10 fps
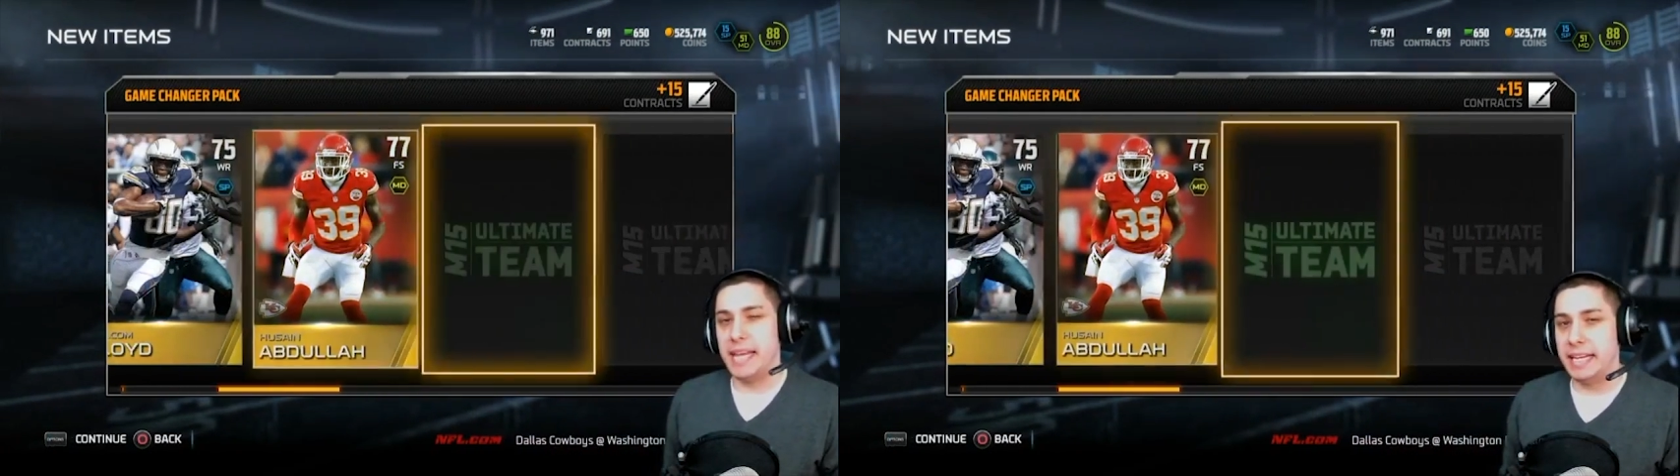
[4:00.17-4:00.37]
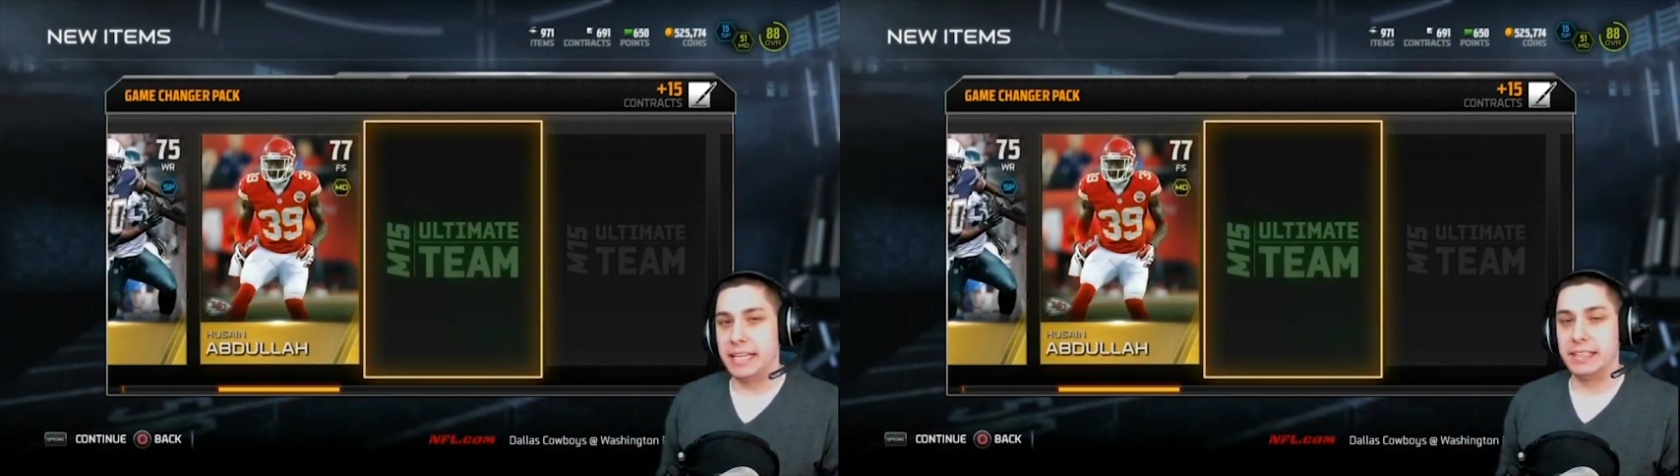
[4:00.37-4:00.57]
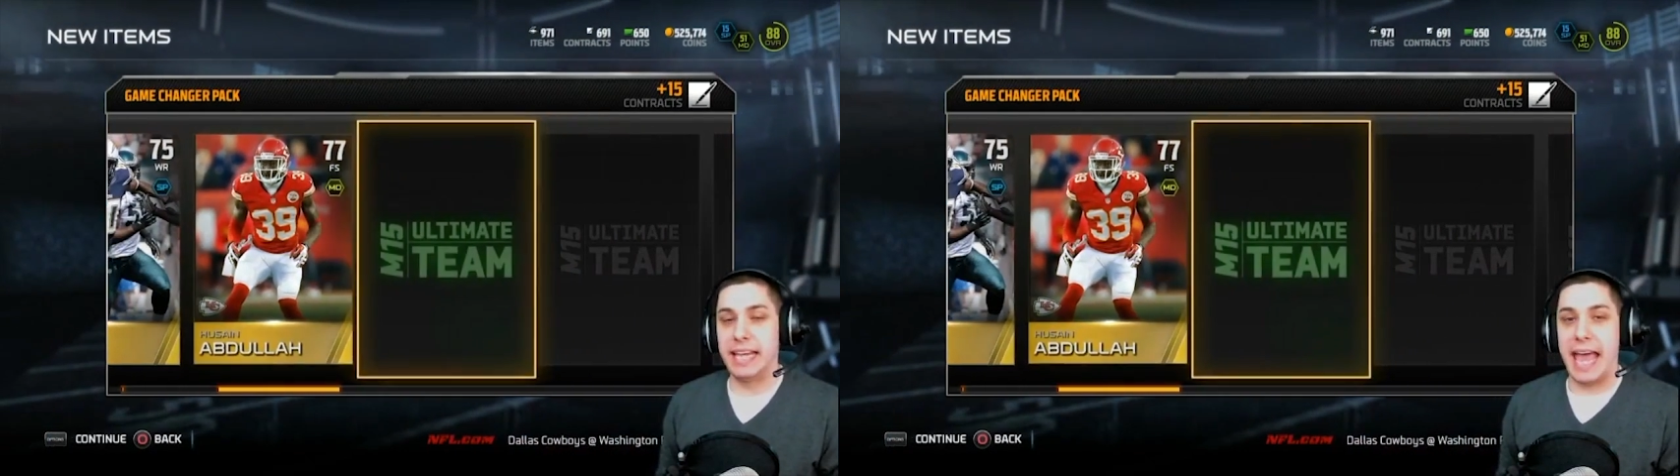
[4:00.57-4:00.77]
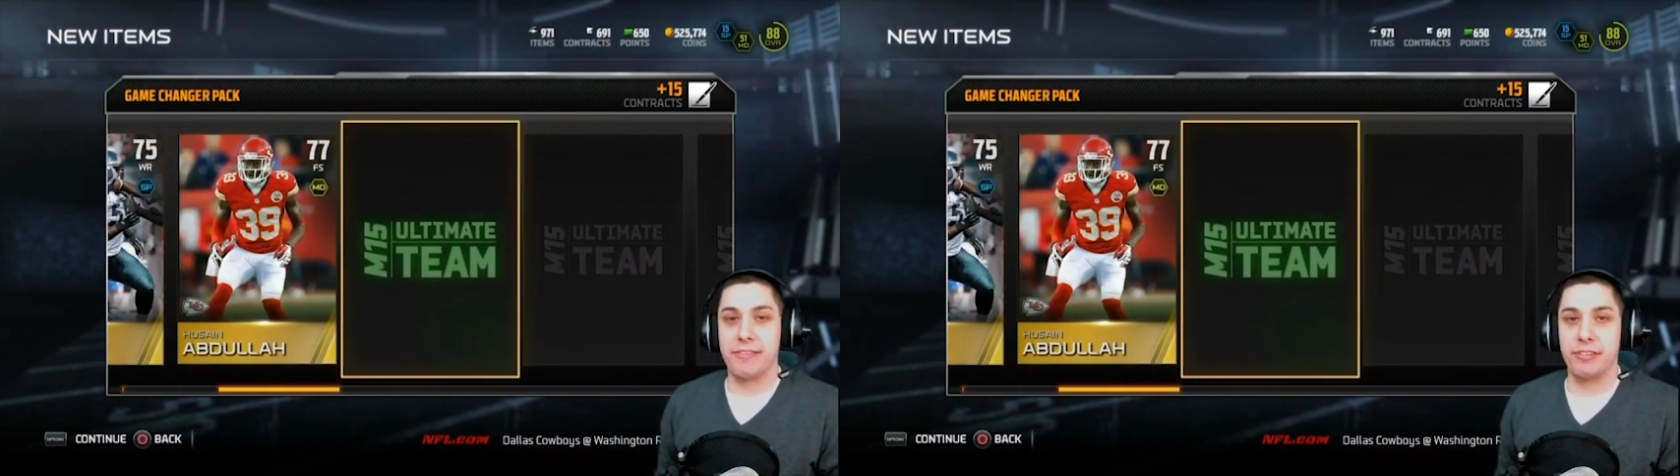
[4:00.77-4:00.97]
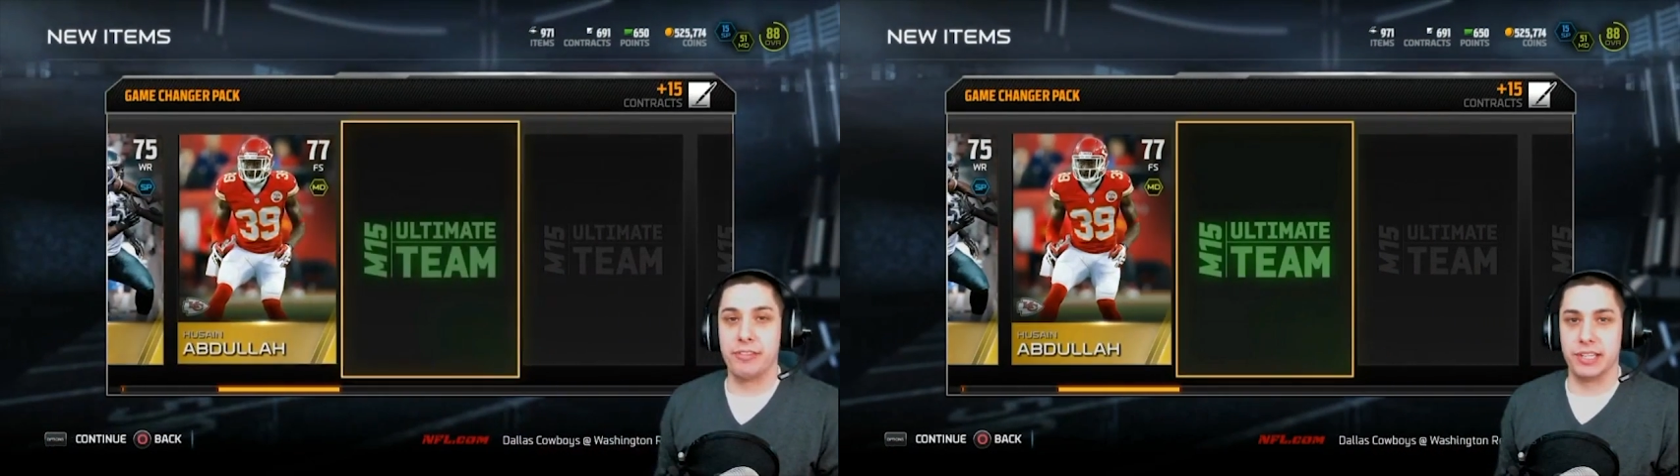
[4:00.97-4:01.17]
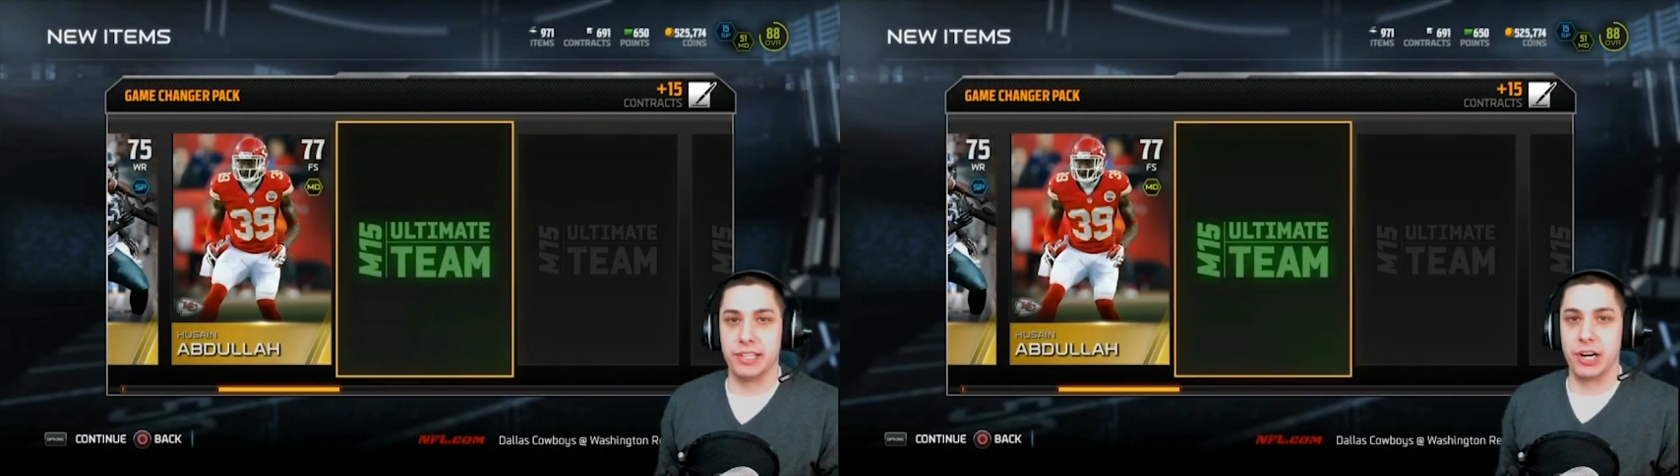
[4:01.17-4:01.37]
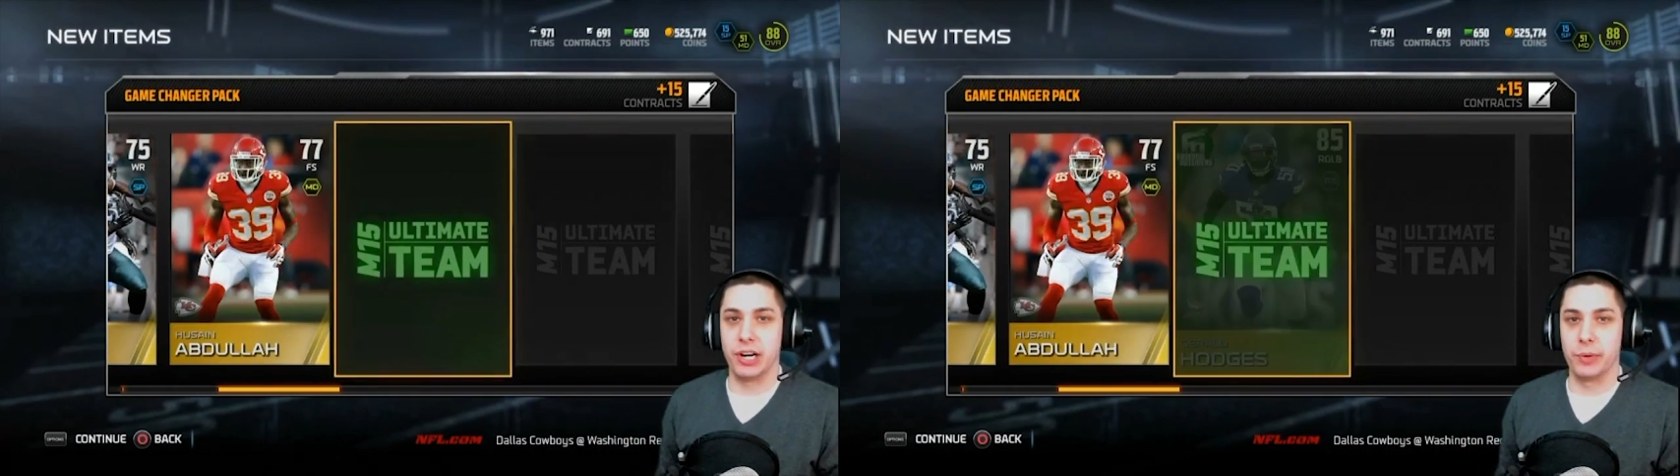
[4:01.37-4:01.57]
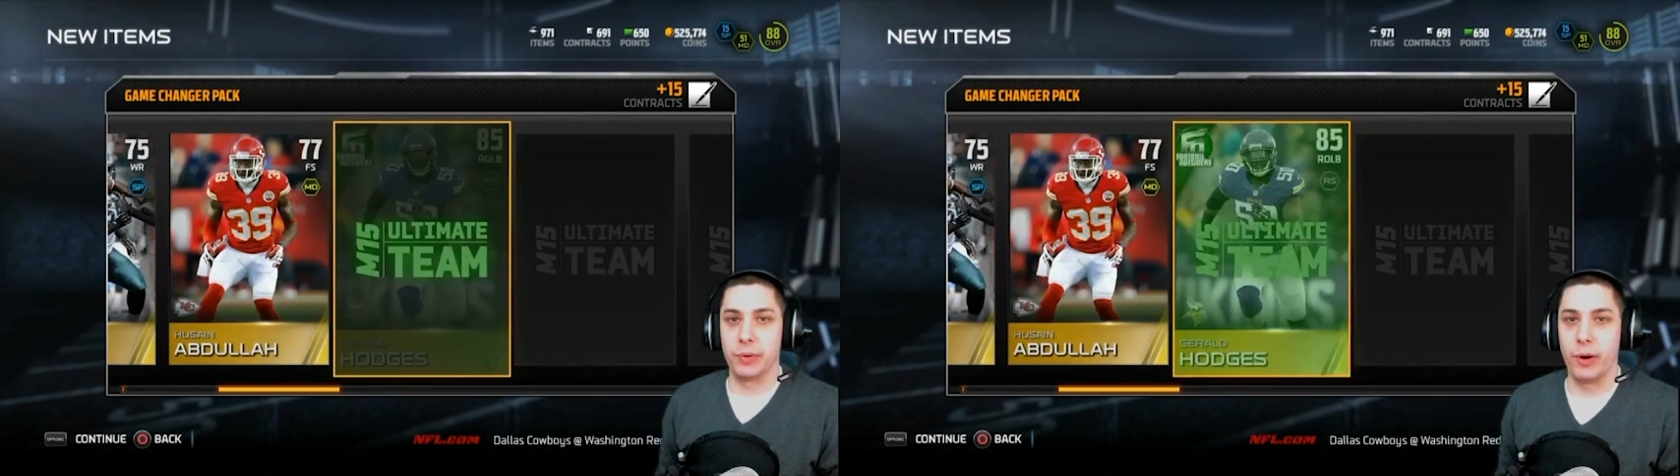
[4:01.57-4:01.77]
another Gerald
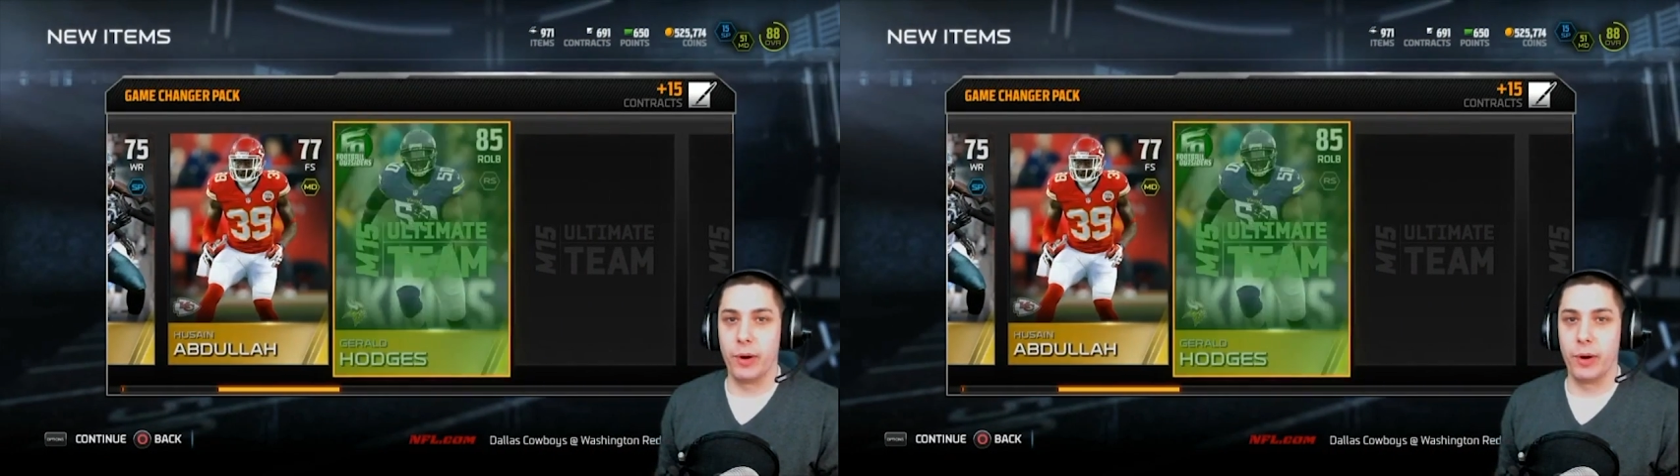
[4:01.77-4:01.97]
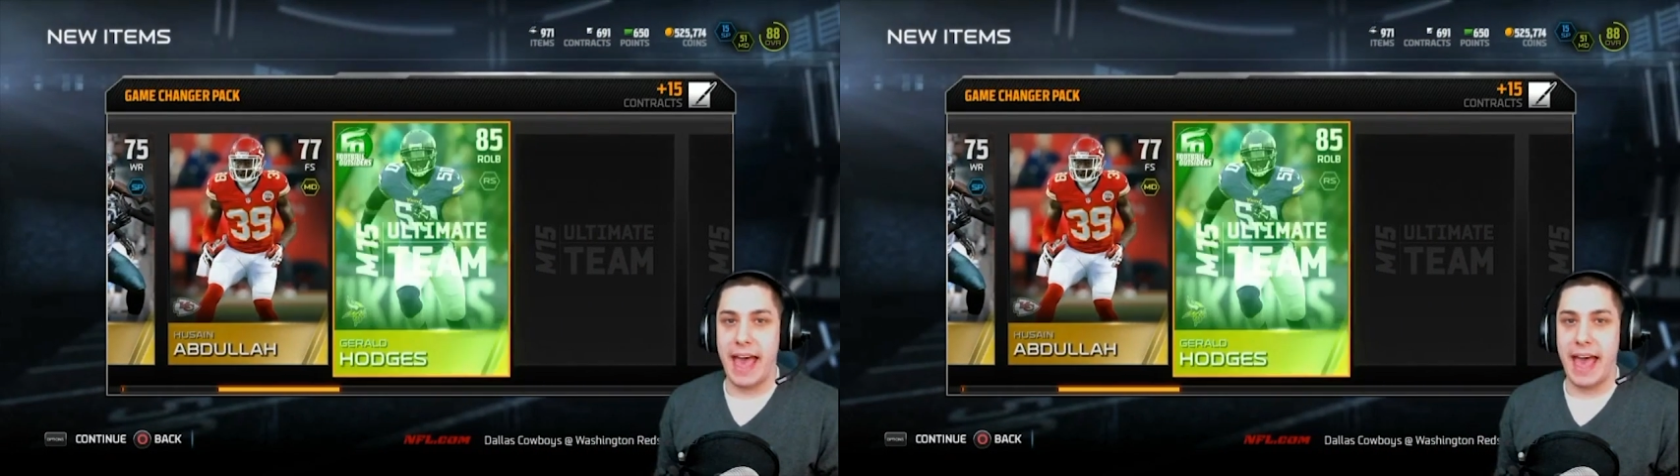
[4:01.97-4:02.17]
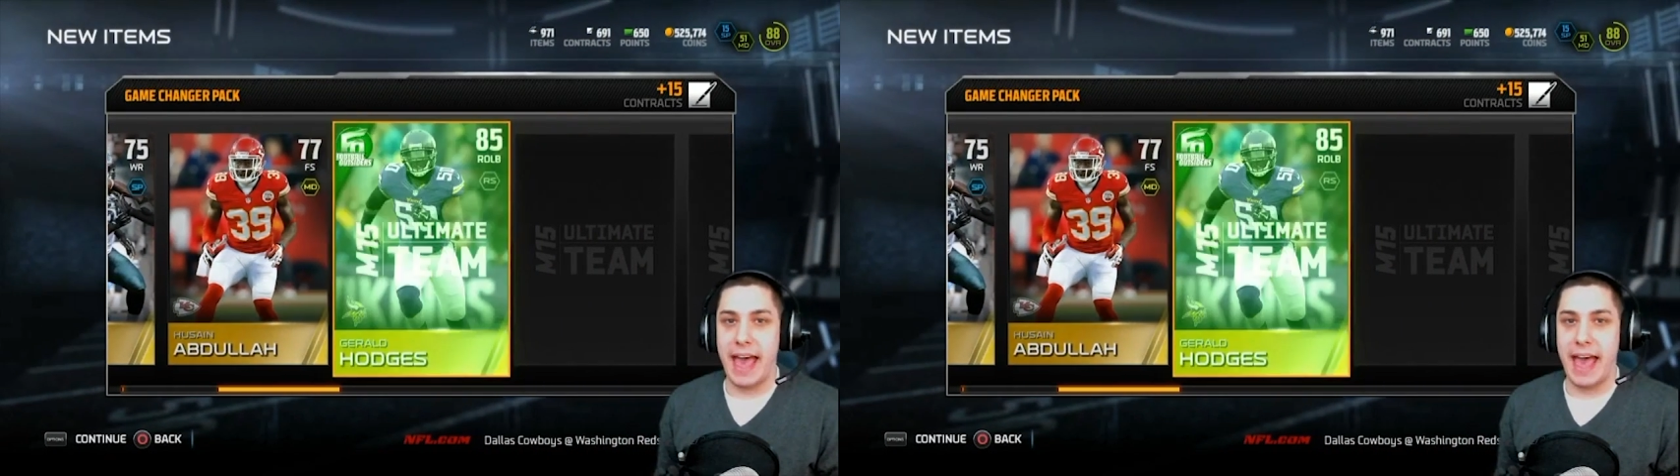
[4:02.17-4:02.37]
Hodges. I don't know what that's